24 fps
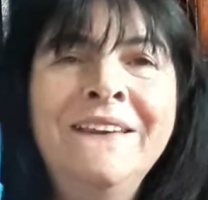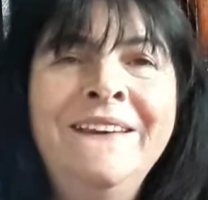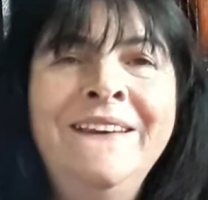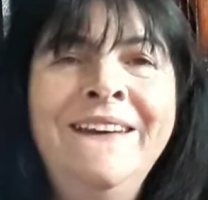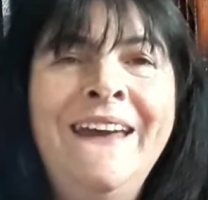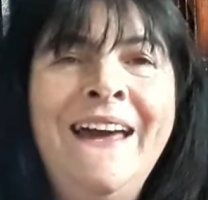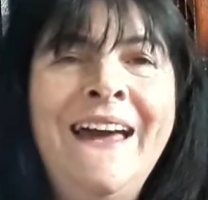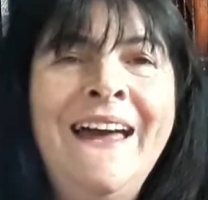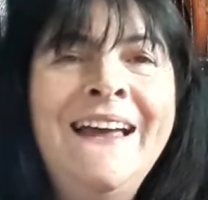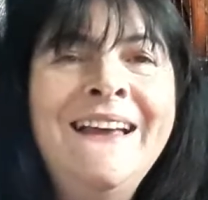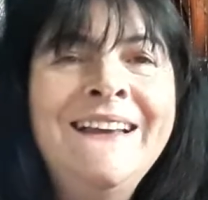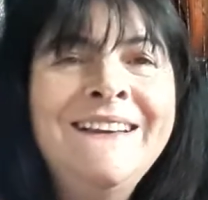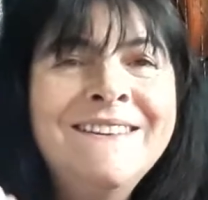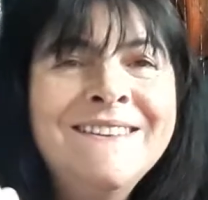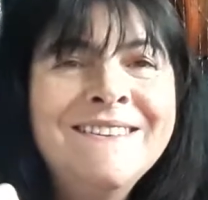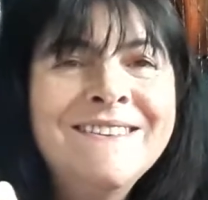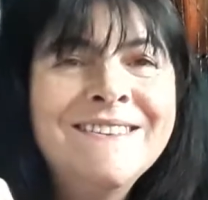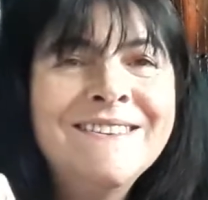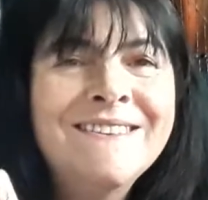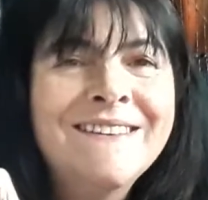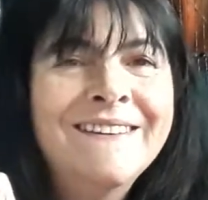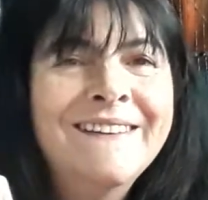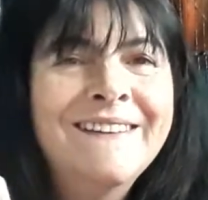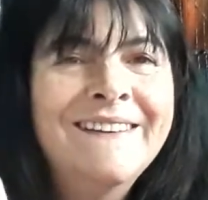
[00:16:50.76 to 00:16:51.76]

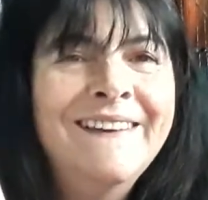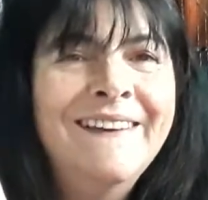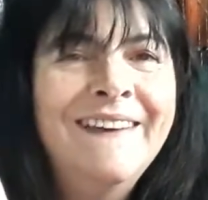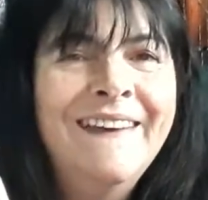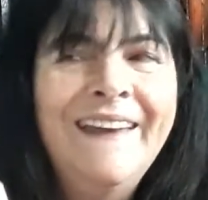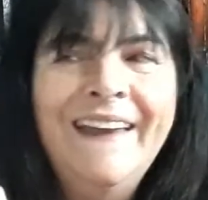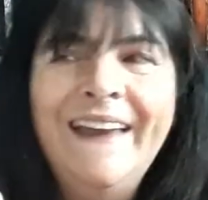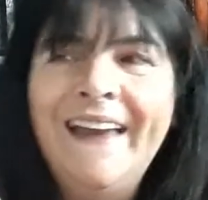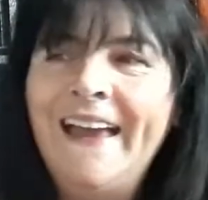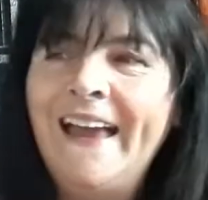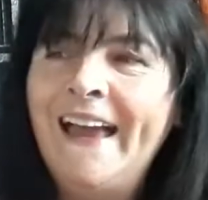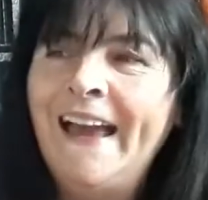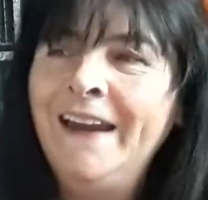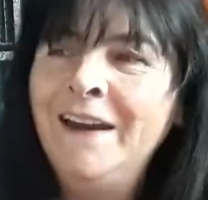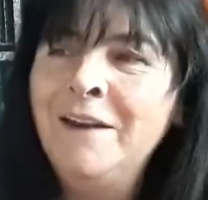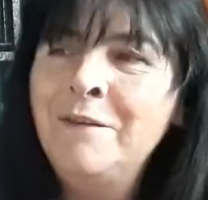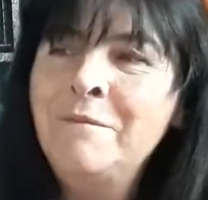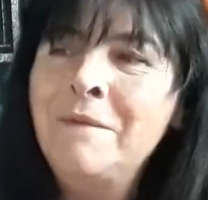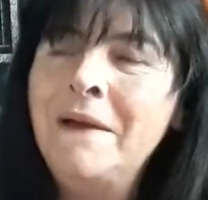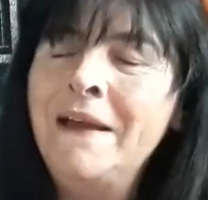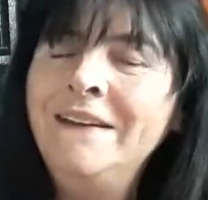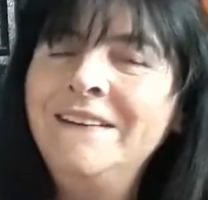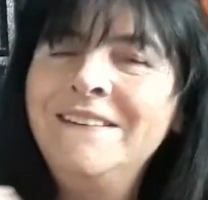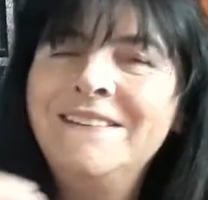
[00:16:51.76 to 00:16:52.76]
nice. And I
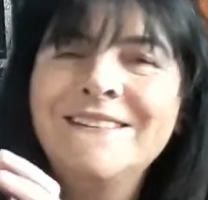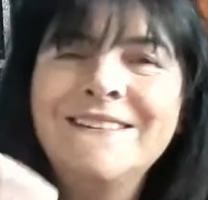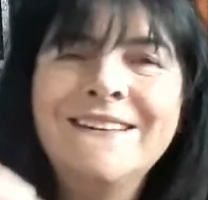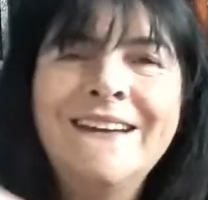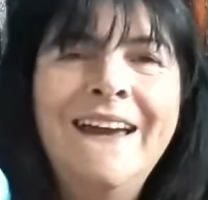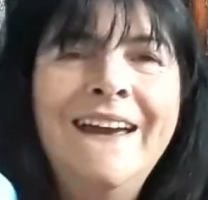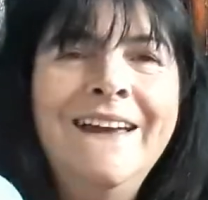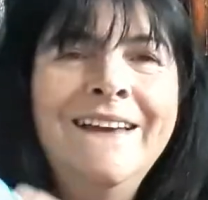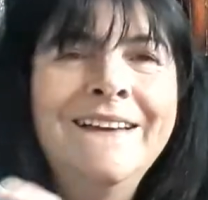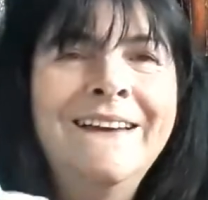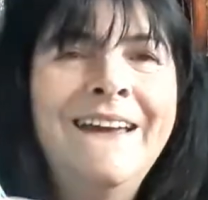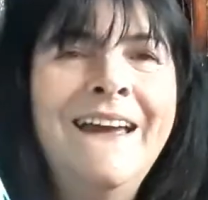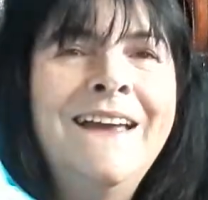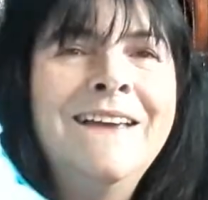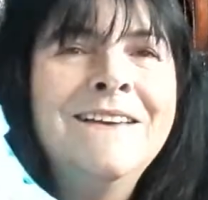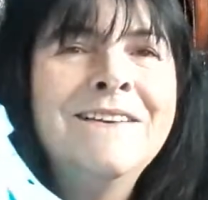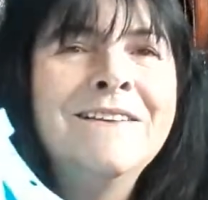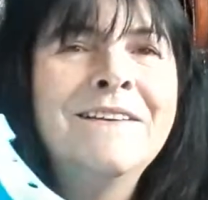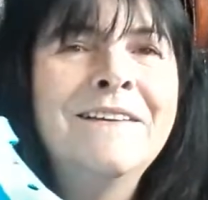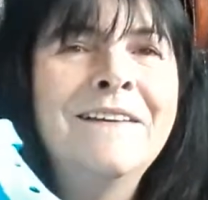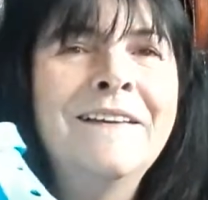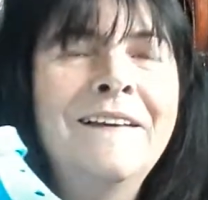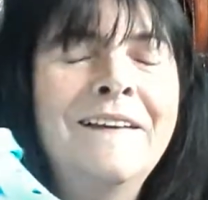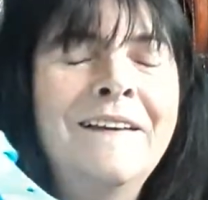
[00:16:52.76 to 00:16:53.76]
managed to get
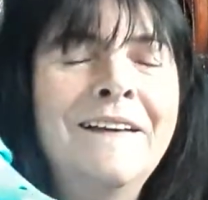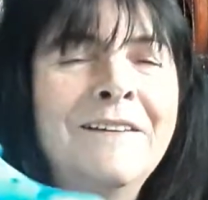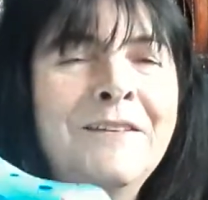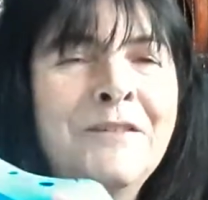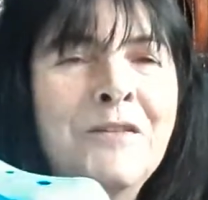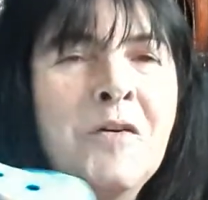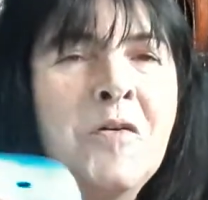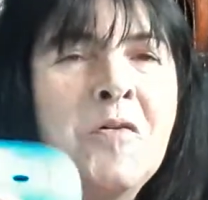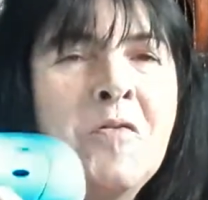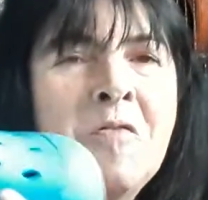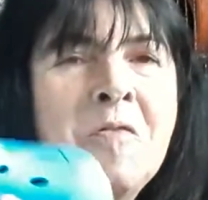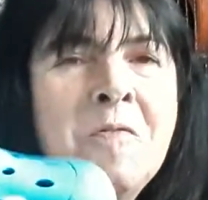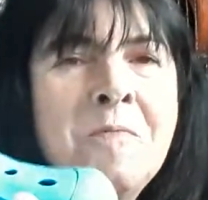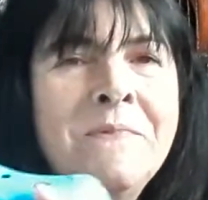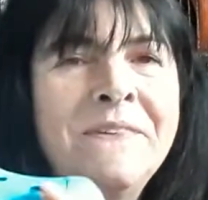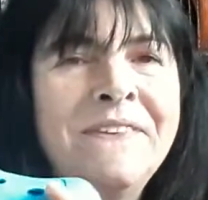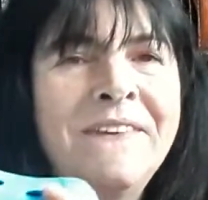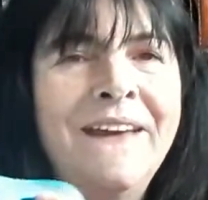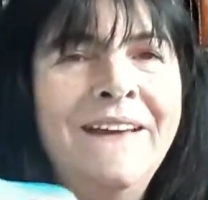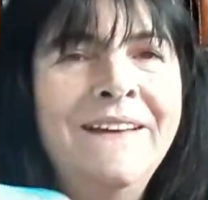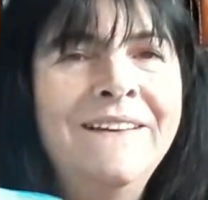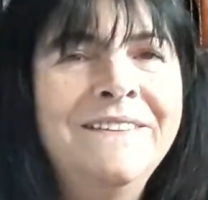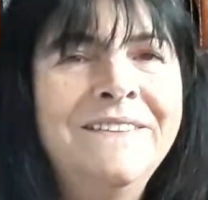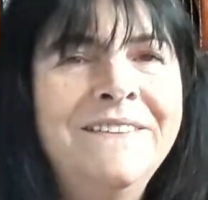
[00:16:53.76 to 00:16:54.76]
I saw him at
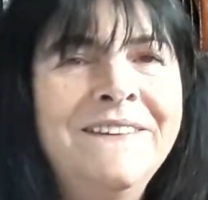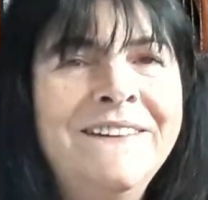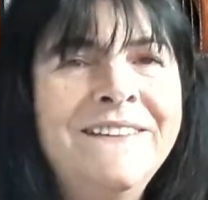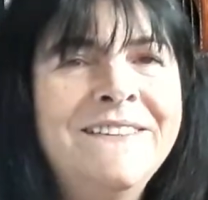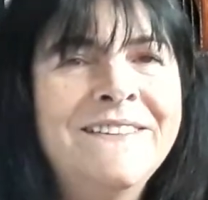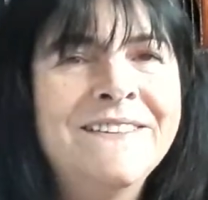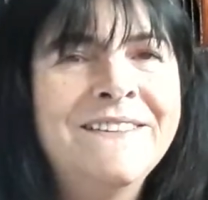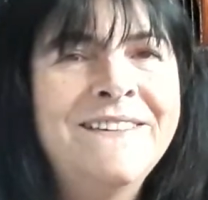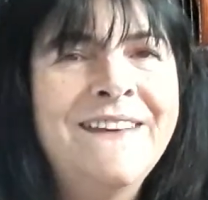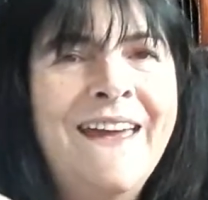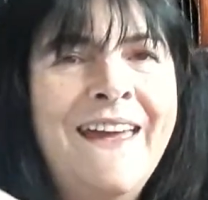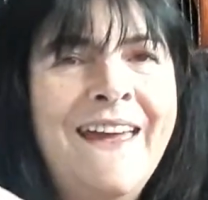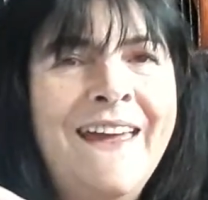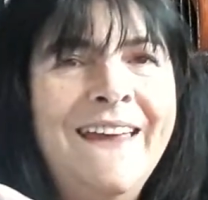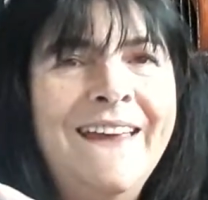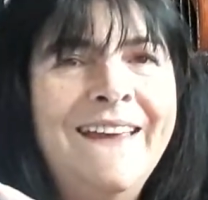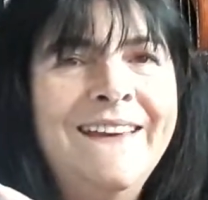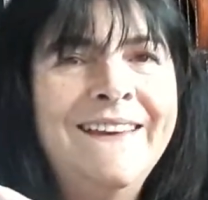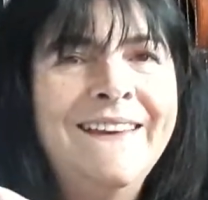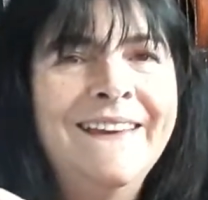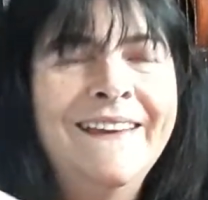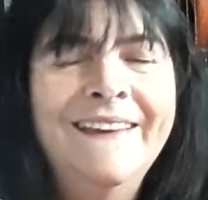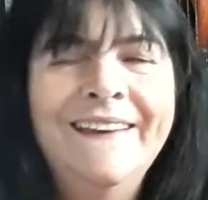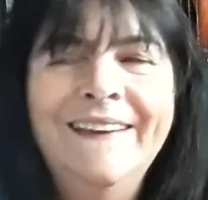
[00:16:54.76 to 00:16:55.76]
Aldi
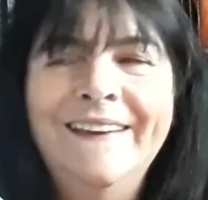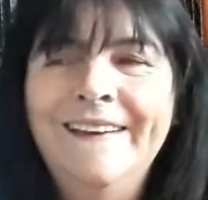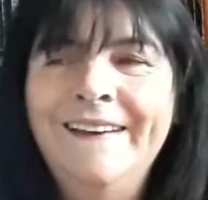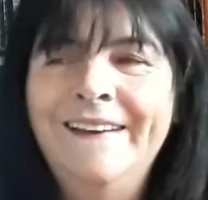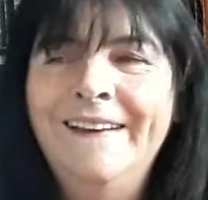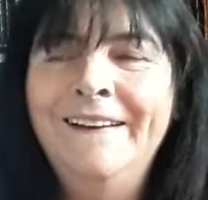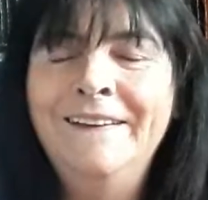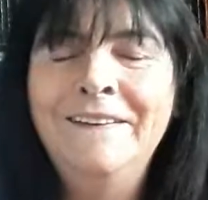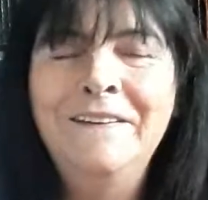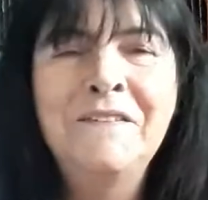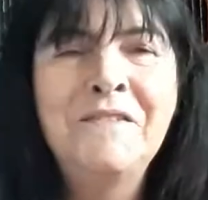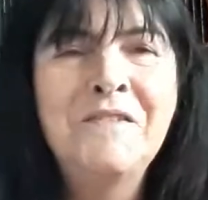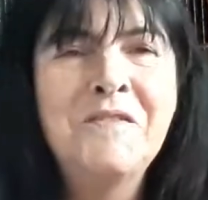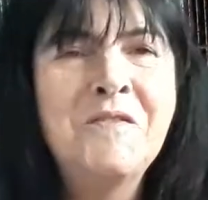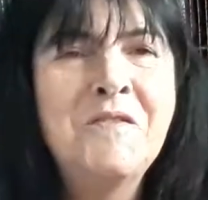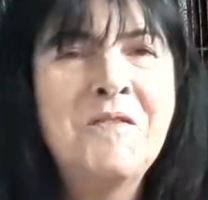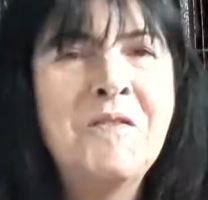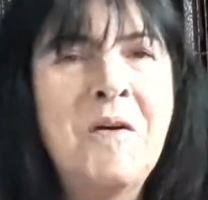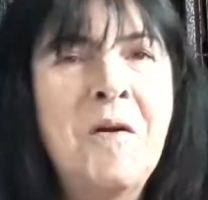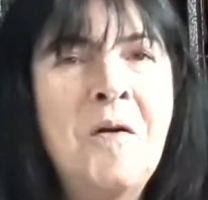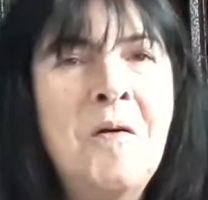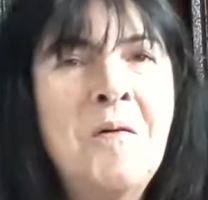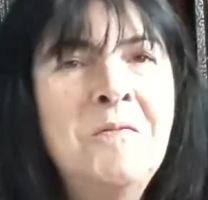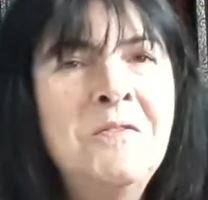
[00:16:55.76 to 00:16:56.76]
today, and I
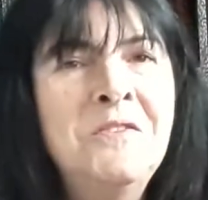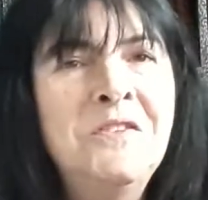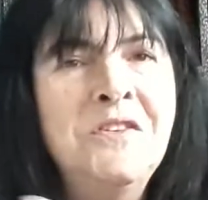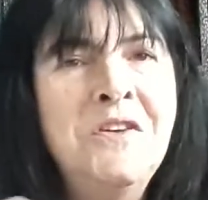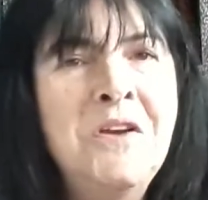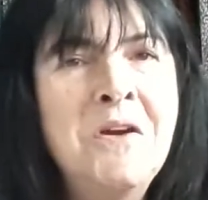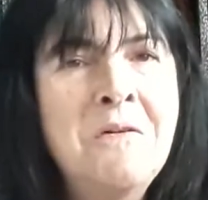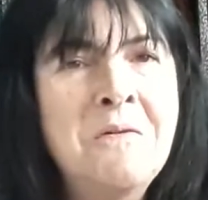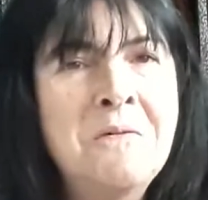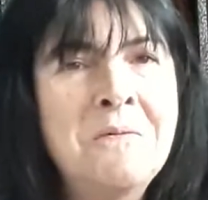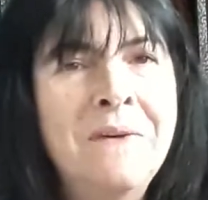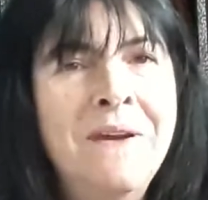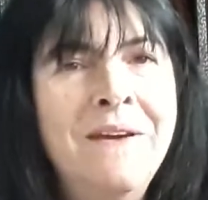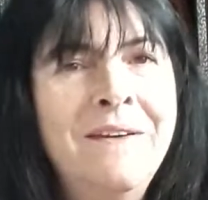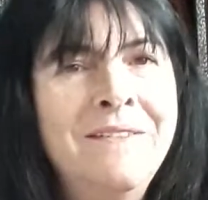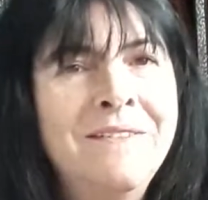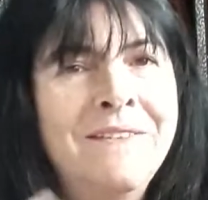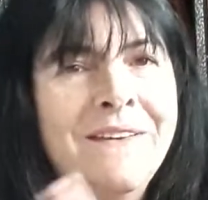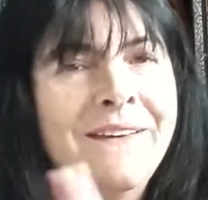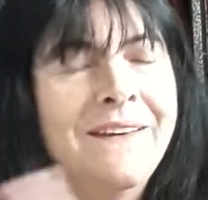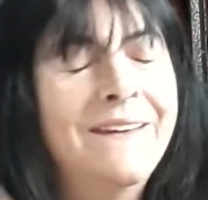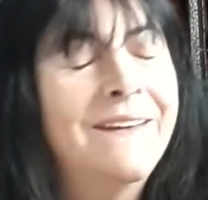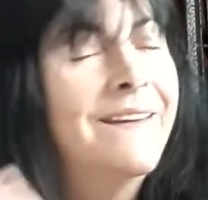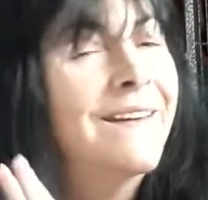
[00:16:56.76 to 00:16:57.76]
thought, oh, do you know, I'm going
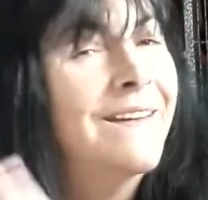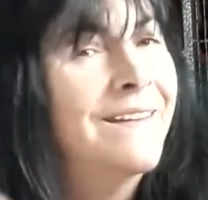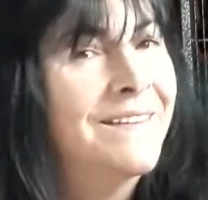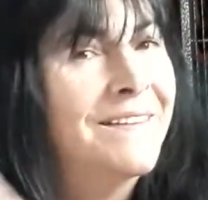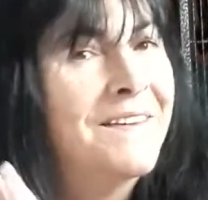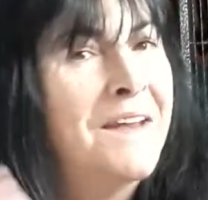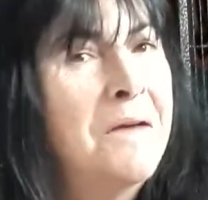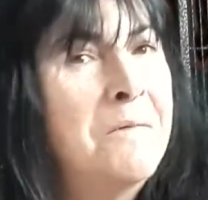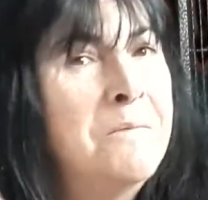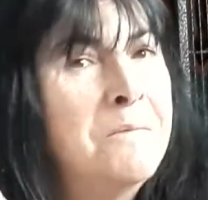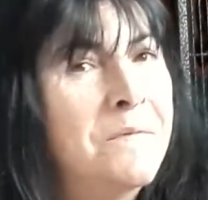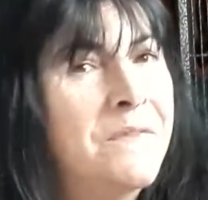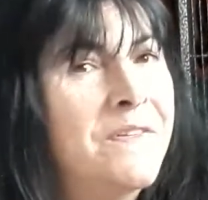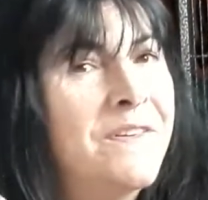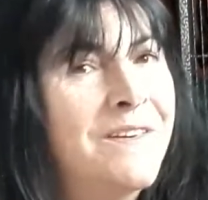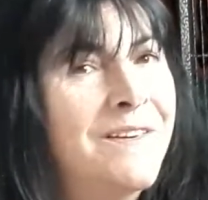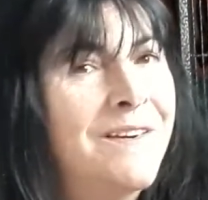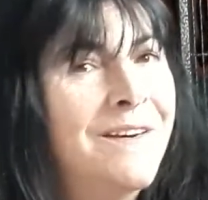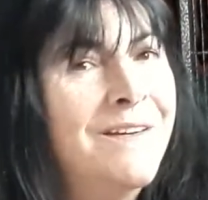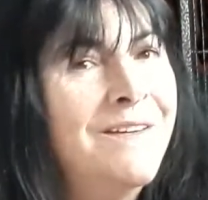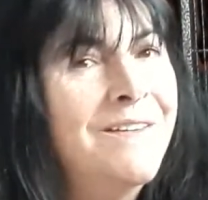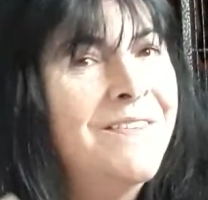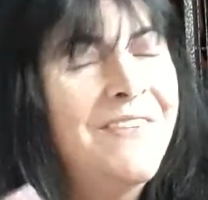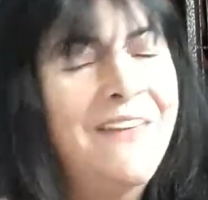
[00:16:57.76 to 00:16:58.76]
to
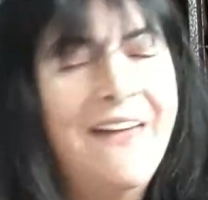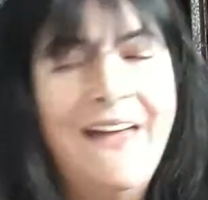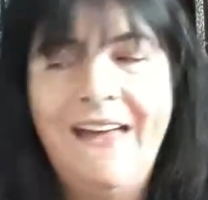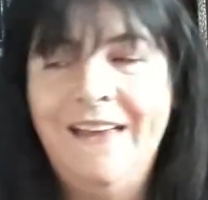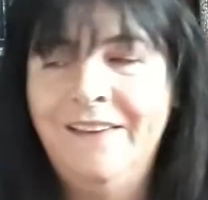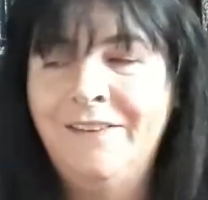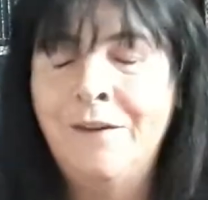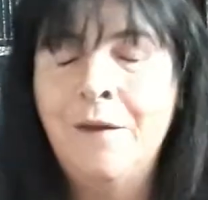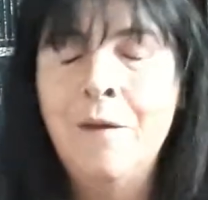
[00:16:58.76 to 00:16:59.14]
do that.